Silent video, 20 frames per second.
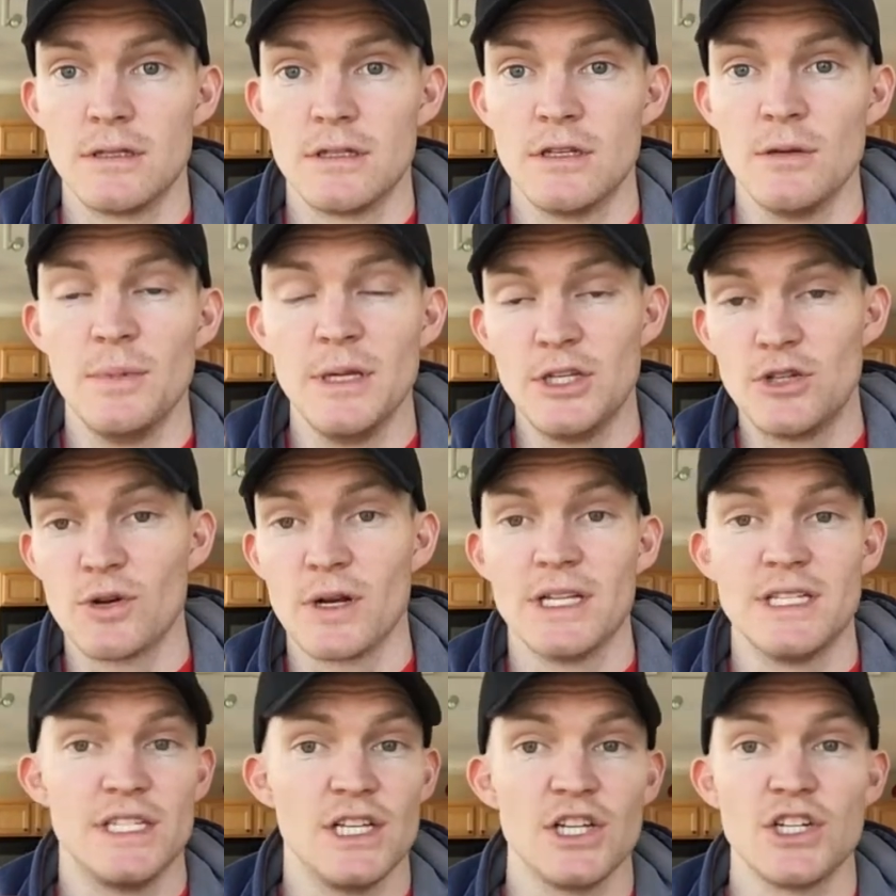be
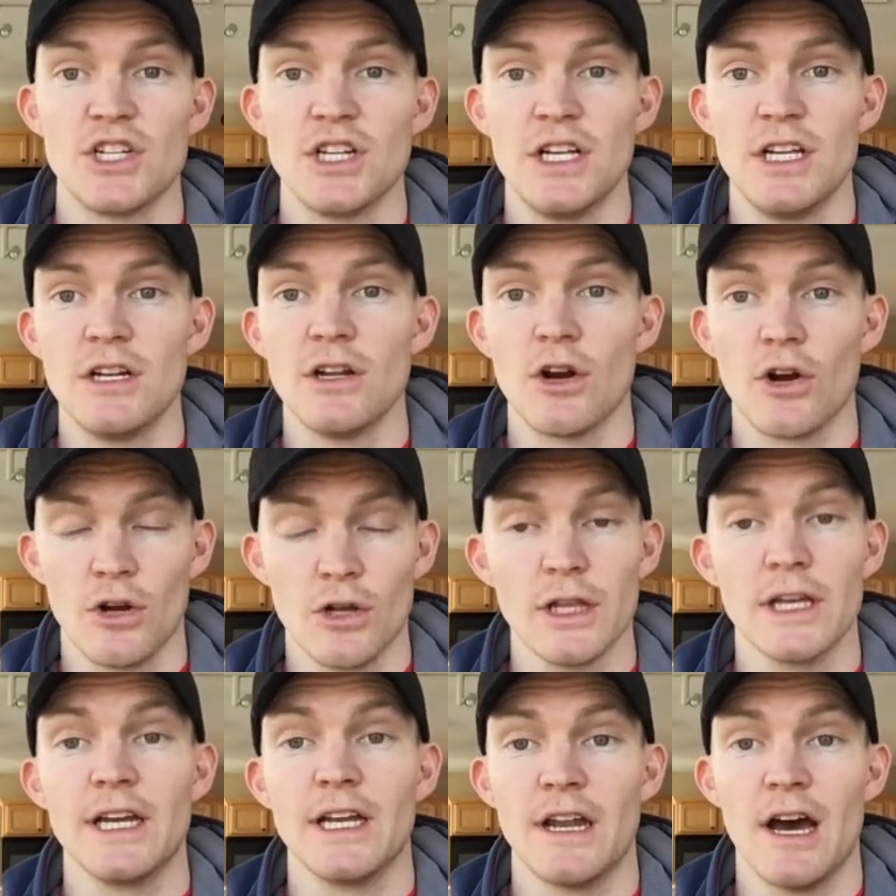transitioning
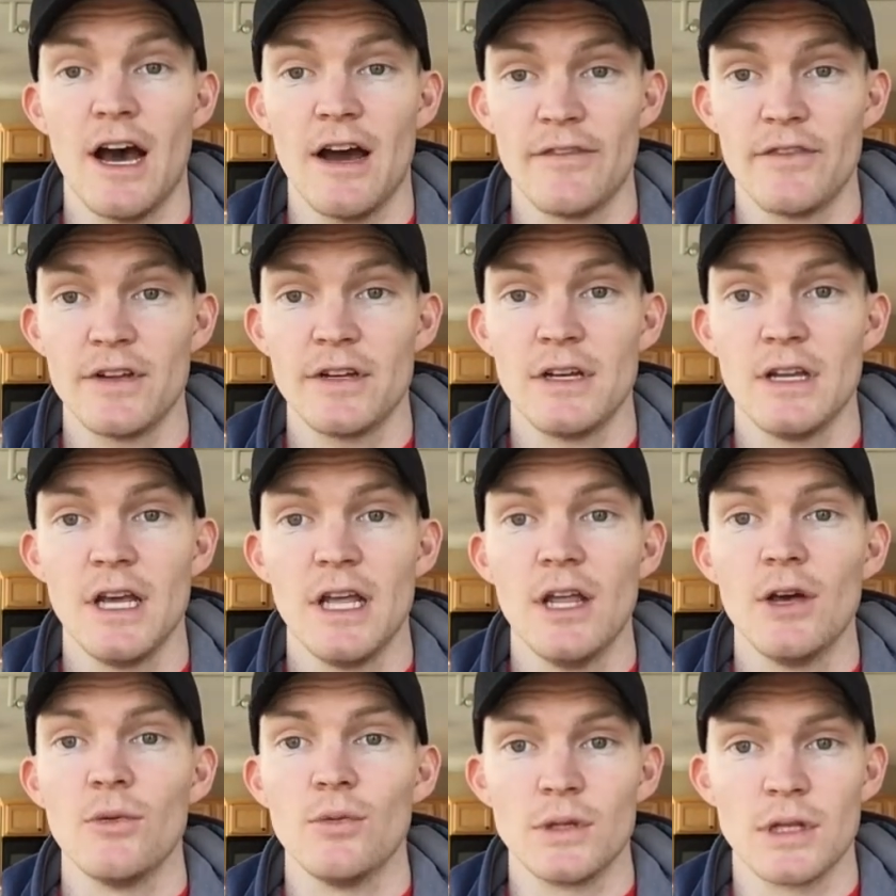early and often
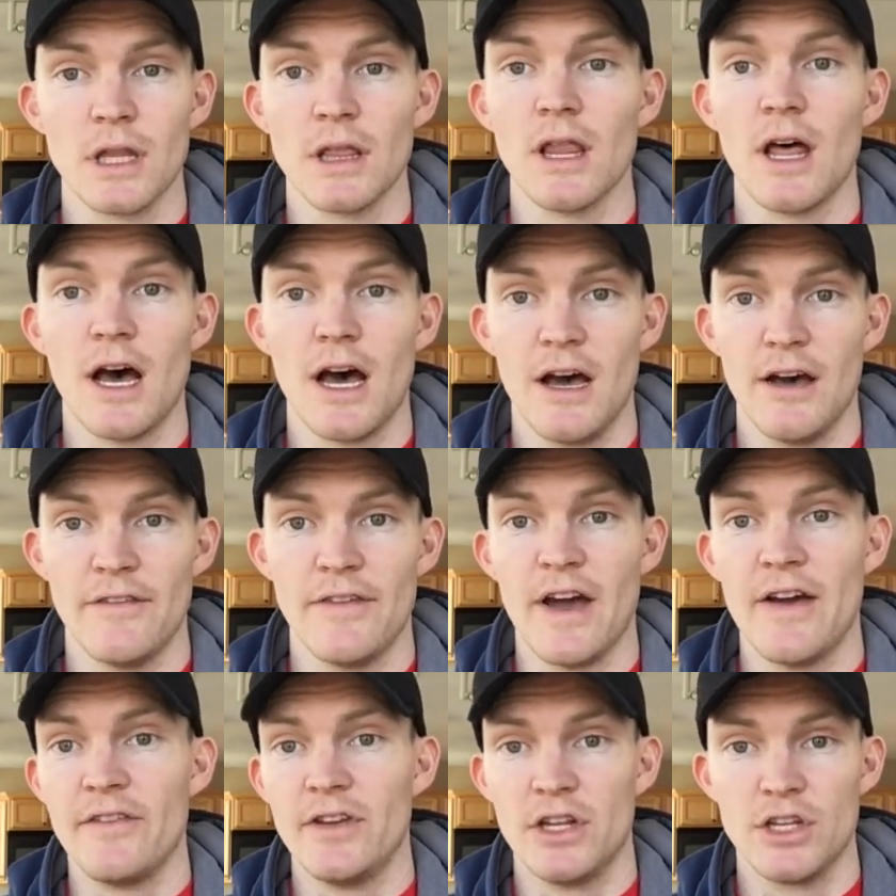with the law of
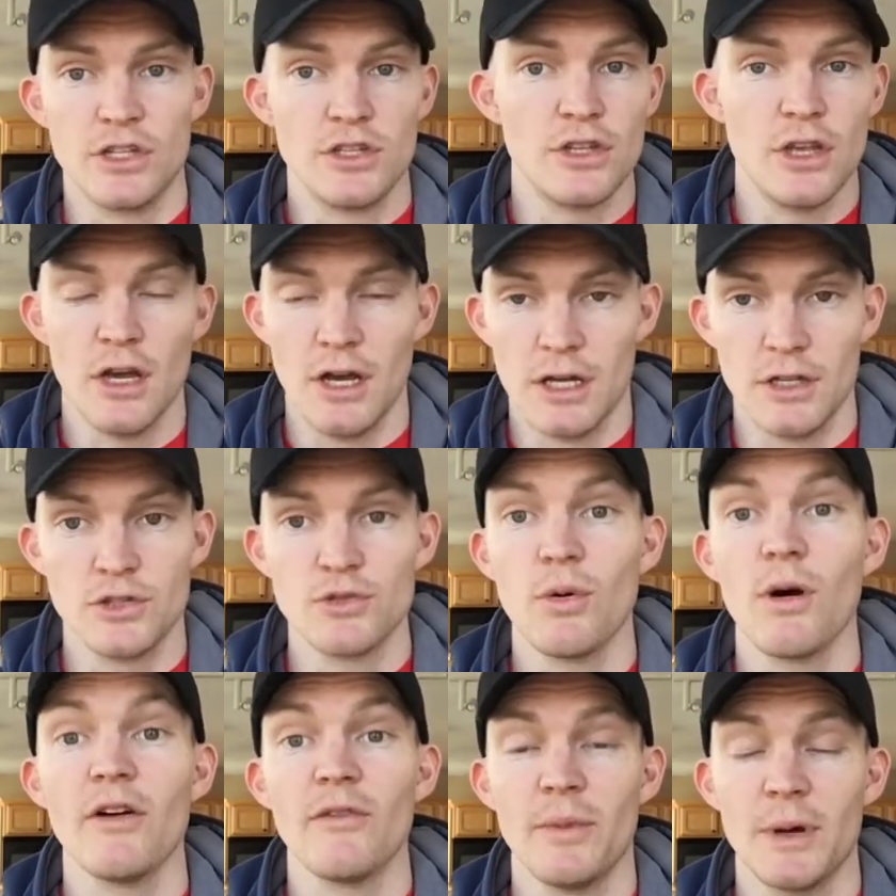having a
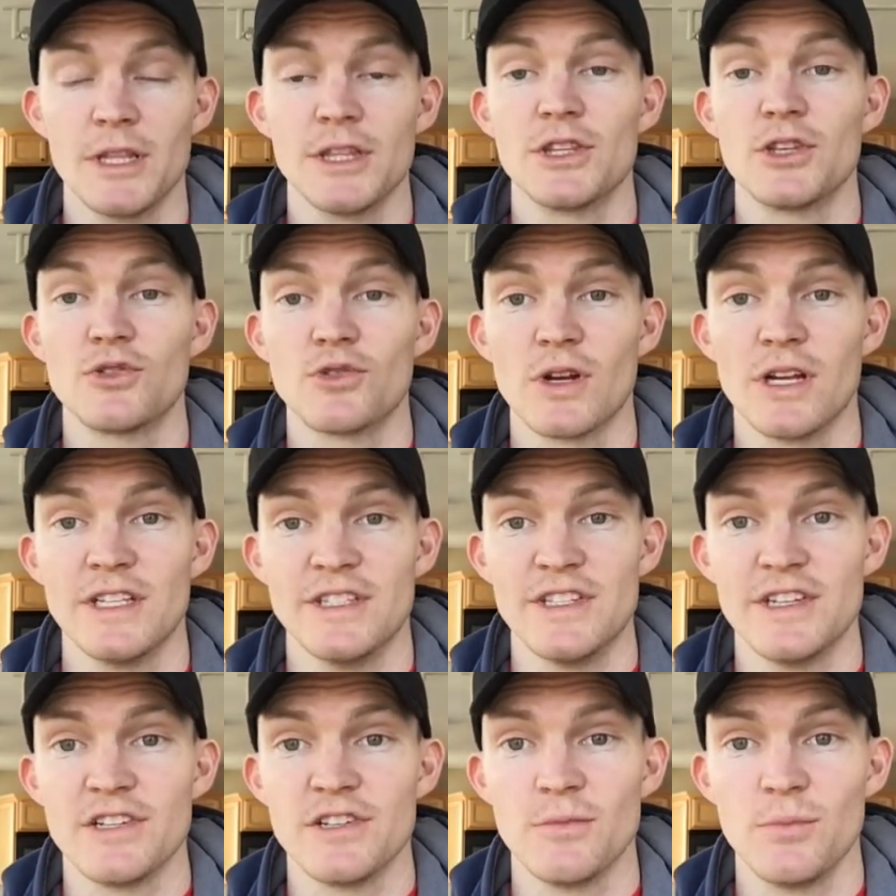12-month
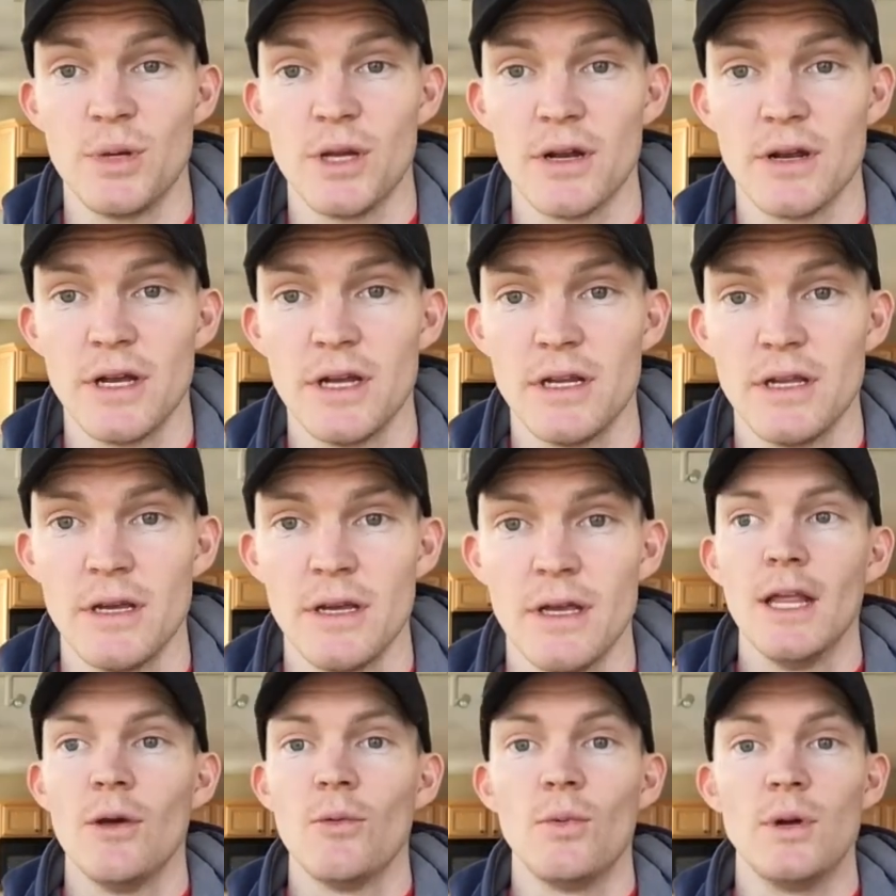transition period.
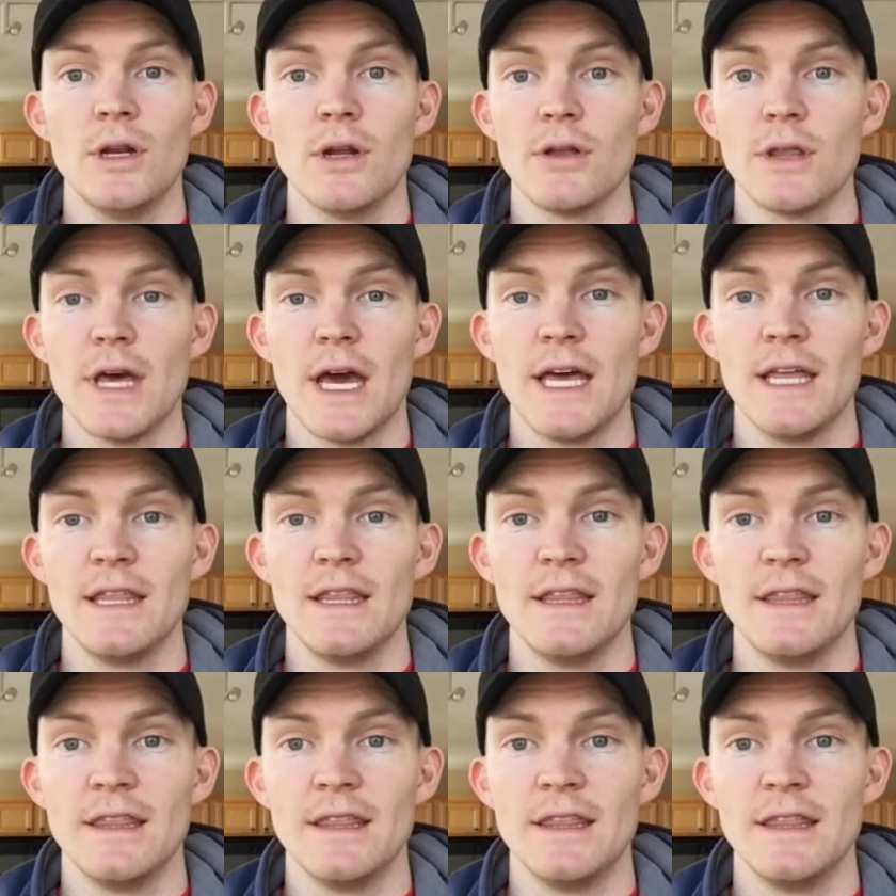We know that